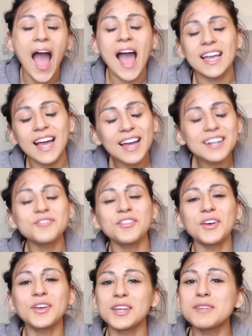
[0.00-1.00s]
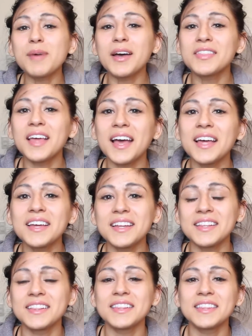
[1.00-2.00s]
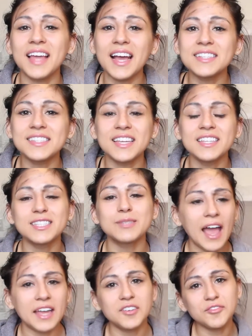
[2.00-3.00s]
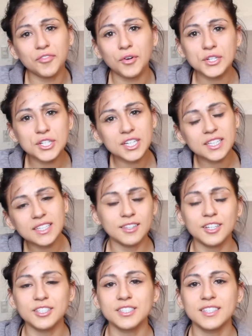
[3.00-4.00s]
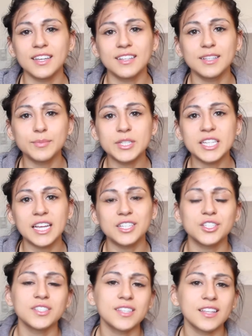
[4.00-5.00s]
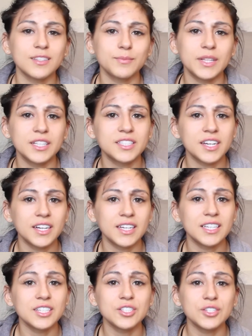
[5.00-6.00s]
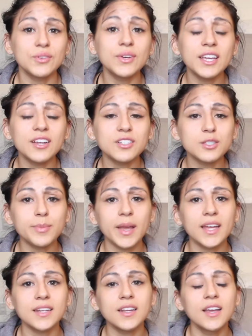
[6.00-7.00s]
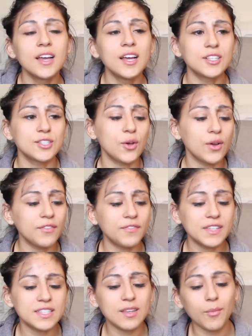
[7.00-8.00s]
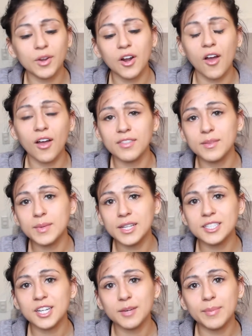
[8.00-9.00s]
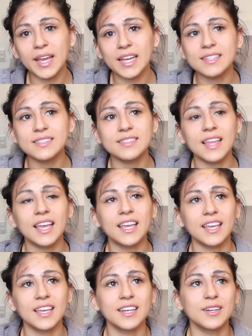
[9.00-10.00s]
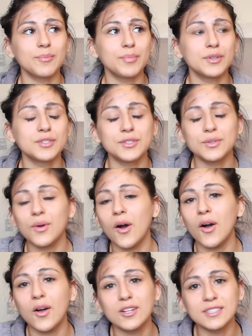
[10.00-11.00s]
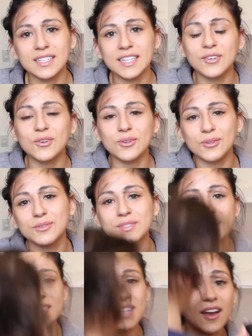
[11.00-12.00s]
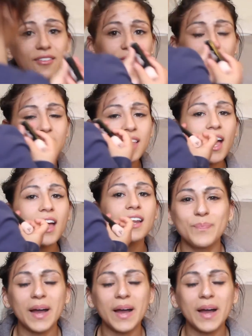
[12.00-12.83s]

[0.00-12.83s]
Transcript: I kind of feel good about that in that sense. And unfortunately, there's like limitations that the military can do here in Japan. So if it's someone on the military base, they can pursue all legal stuff with that.